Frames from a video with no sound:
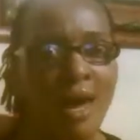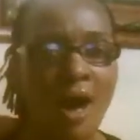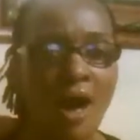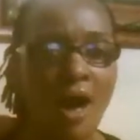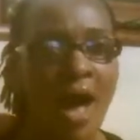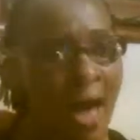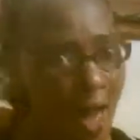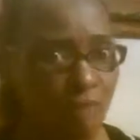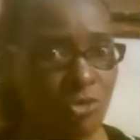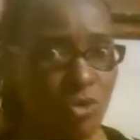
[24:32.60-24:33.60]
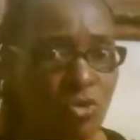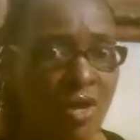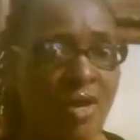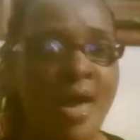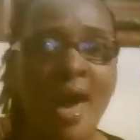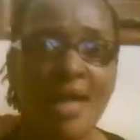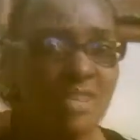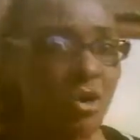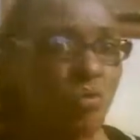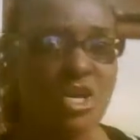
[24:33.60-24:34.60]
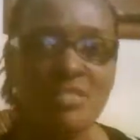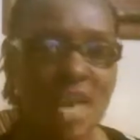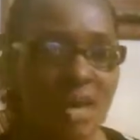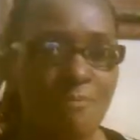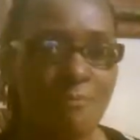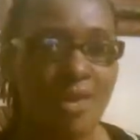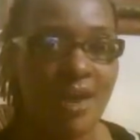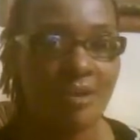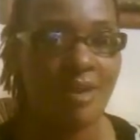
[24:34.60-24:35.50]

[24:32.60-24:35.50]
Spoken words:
how I'm doing, and then we can take it from there.